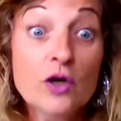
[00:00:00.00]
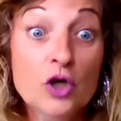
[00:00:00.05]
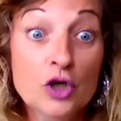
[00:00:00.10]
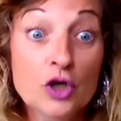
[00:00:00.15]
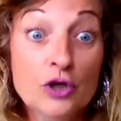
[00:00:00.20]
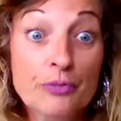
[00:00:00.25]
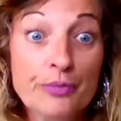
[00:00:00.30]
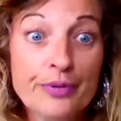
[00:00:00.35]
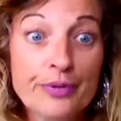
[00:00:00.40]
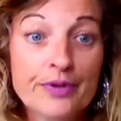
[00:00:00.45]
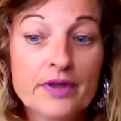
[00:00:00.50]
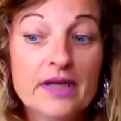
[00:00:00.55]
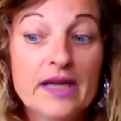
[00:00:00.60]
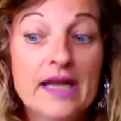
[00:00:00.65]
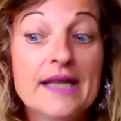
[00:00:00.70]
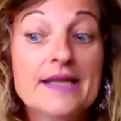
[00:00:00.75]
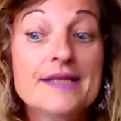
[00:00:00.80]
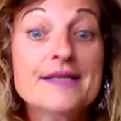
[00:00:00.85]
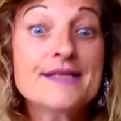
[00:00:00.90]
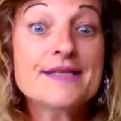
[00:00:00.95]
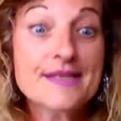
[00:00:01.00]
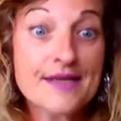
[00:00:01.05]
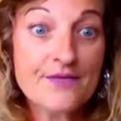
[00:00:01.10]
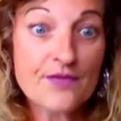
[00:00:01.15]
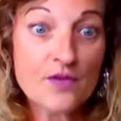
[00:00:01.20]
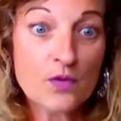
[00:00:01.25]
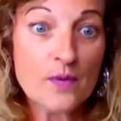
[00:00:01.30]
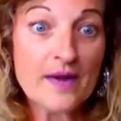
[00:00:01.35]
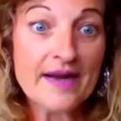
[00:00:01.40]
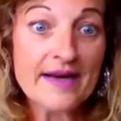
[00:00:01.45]
up and seeing
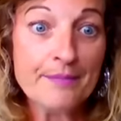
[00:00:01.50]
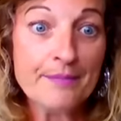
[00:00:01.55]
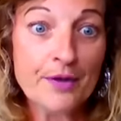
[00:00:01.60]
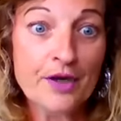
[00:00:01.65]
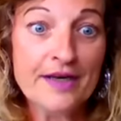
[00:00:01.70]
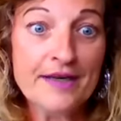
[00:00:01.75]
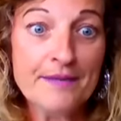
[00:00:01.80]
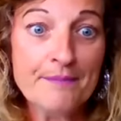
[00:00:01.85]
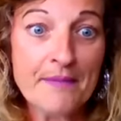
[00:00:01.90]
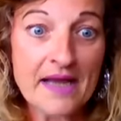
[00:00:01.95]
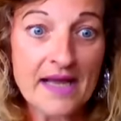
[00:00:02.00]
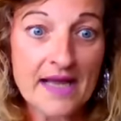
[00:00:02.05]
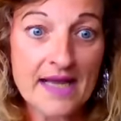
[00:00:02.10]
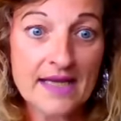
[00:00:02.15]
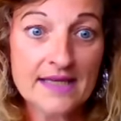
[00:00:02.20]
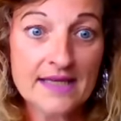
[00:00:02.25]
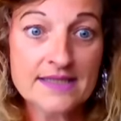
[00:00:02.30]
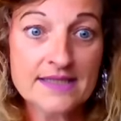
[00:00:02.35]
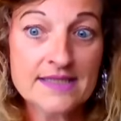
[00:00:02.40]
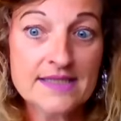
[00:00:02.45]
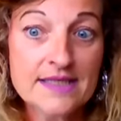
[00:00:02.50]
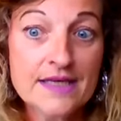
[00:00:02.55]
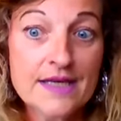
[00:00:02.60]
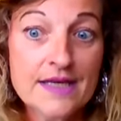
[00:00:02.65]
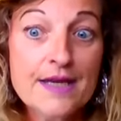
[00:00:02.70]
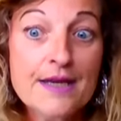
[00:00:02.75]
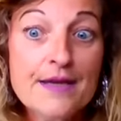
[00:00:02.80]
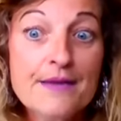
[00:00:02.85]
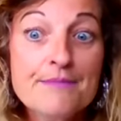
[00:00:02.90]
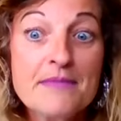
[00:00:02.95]
the wine bottle in my hand,
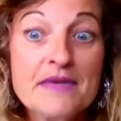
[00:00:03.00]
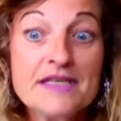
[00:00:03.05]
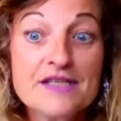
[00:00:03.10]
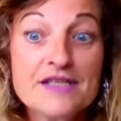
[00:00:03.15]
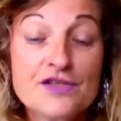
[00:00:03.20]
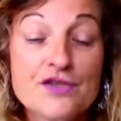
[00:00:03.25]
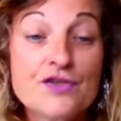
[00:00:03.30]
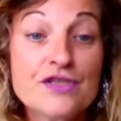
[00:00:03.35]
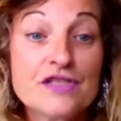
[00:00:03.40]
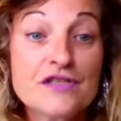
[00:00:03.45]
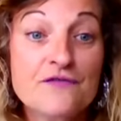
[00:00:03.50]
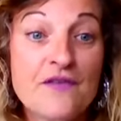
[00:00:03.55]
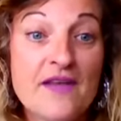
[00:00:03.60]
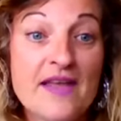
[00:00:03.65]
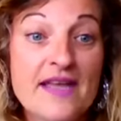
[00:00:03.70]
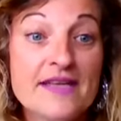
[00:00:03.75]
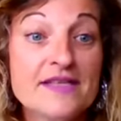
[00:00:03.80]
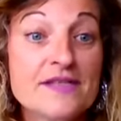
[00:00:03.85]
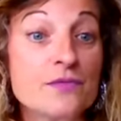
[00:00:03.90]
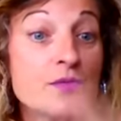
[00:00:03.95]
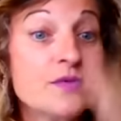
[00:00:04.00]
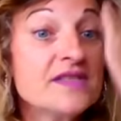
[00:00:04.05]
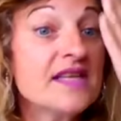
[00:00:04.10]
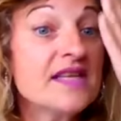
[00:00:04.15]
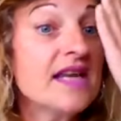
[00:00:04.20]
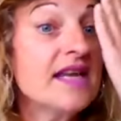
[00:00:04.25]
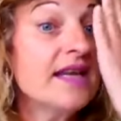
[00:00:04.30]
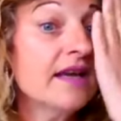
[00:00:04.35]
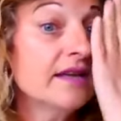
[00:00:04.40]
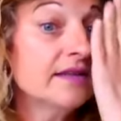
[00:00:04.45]
my son's face was
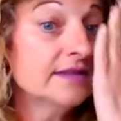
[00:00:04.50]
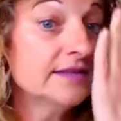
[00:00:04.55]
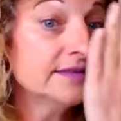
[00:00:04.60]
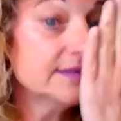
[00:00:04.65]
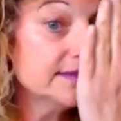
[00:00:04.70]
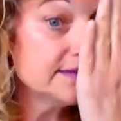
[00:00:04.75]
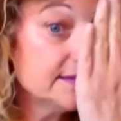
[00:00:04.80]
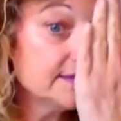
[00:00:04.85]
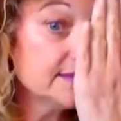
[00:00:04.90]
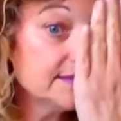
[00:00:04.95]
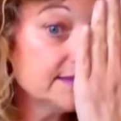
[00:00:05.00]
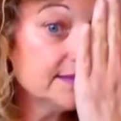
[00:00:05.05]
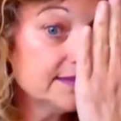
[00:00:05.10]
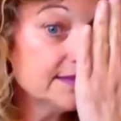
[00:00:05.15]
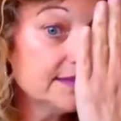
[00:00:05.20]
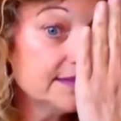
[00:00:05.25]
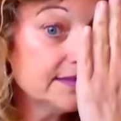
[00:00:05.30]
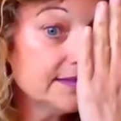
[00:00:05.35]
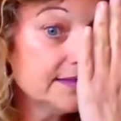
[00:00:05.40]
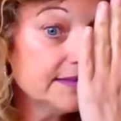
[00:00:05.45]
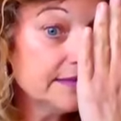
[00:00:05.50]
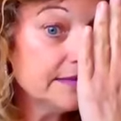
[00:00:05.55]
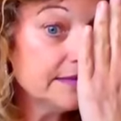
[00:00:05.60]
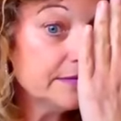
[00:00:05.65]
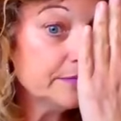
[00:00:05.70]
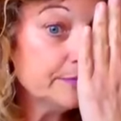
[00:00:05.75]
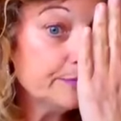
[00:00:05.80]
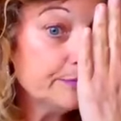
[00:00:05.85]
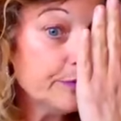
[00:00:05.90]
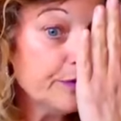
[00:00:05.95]
here
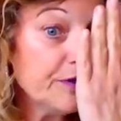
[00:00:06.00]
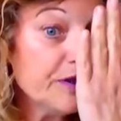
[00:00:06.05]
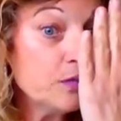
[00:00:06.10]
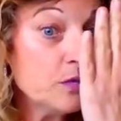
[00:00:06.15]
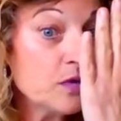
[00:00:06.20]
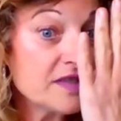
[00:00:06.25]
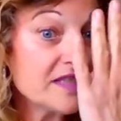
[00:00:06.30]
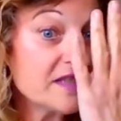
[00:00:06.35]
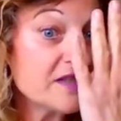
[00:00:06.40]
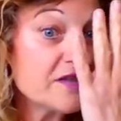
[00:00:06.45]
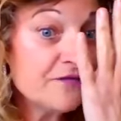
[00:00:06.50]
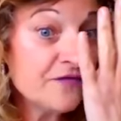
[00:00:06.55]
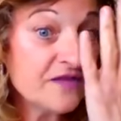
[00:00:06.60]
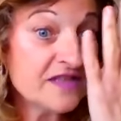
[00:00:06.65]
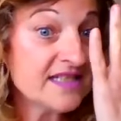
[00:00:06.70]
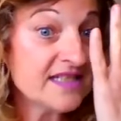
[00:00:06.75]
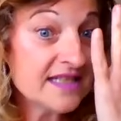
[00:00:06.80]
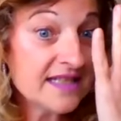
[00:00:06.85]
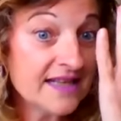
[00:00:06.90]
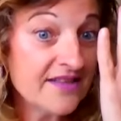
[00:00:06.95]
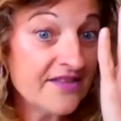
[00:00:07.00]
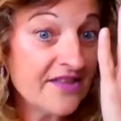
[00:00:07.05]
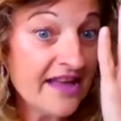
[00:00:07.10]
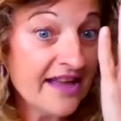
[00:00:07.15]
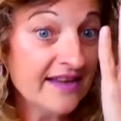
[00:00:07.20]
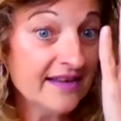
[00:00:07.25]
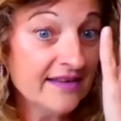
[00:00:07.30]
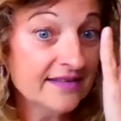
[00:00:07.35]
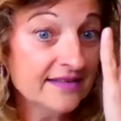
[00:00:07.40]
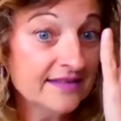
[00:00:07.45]
but he wasn't physically
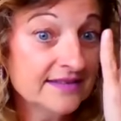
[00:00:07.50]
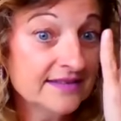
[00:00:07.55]
there.